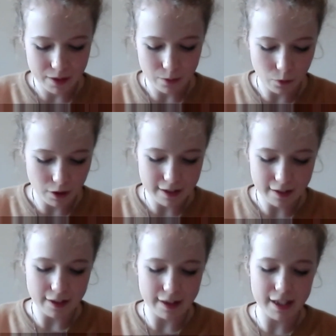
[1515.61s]
what
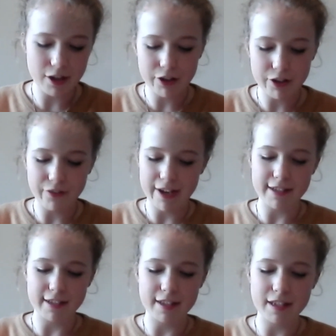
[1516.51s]
are the other
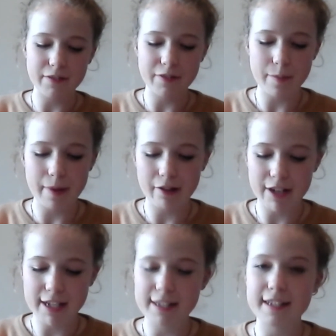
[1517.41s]
reasons for
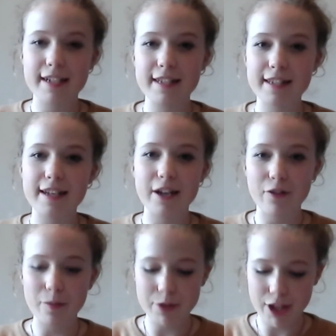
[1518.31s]
burying seeds near
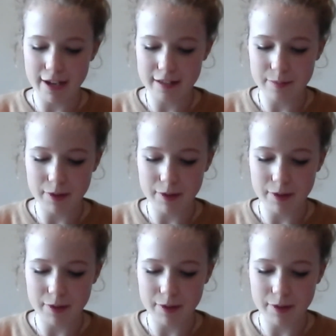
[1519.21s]
objects?